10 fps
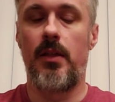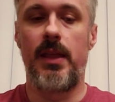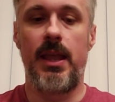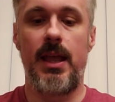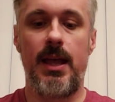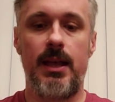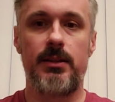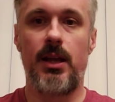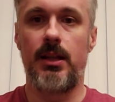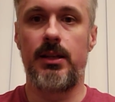They
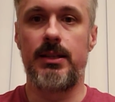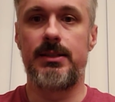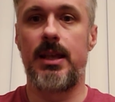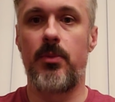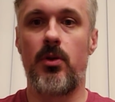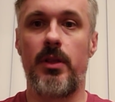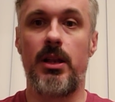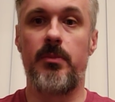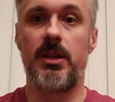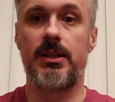had gotten a saber
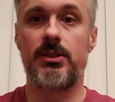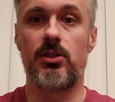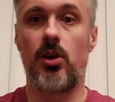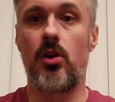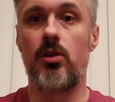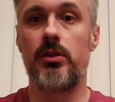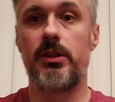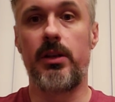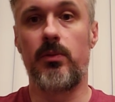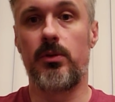that had been
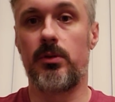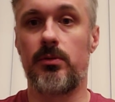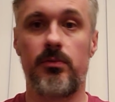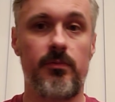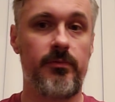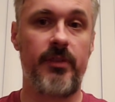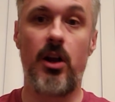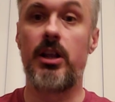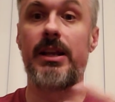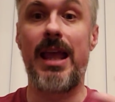installed. They were
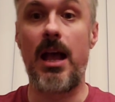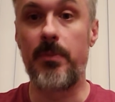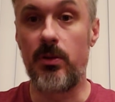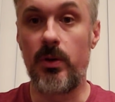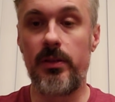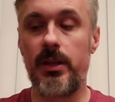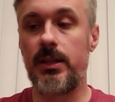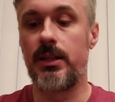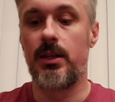very unhappy with it.